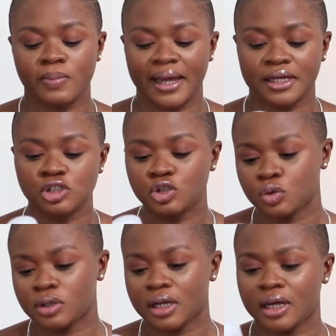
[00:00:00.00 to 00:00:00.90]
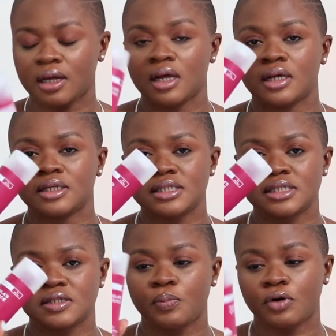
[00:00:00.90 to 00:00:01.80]
my toner this
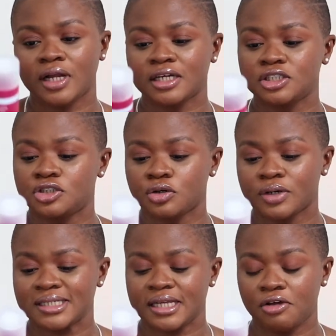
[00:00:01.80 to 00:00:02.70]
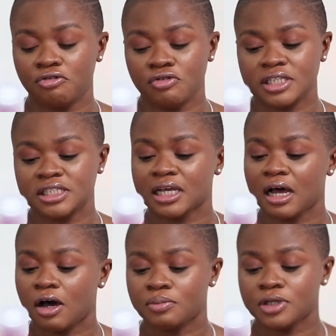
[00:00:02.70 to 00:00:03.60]
is the Paula's Choice Enriched
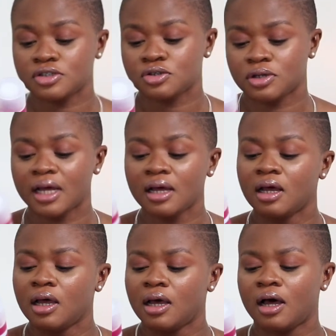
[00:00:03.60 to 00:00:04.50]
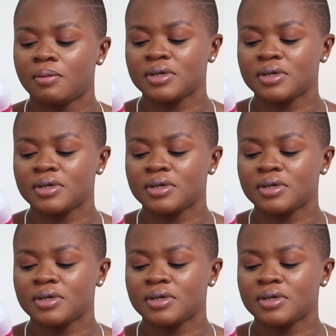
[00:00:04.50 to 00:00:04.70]
Calming Toner. Um,